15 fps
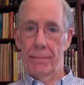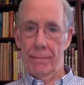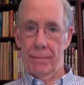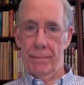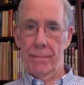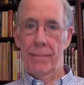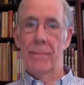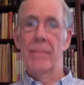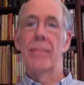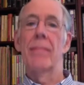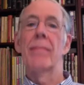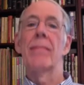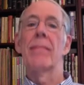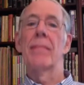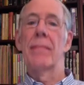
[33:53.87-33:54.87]
And I am
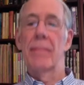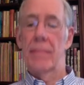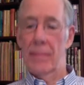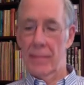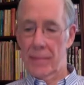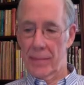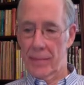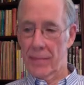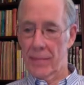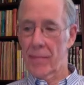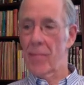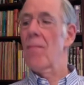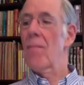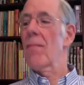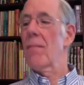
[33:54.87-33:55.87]
not about to
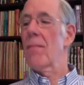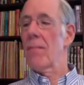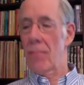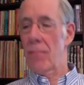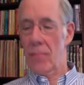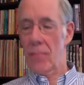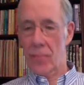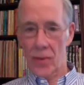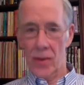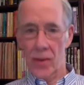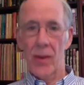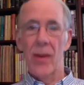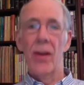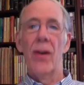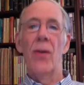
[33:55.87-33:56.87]
discount it in any way
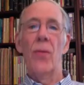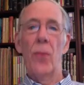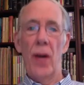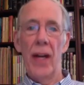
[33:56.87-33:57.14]
because it's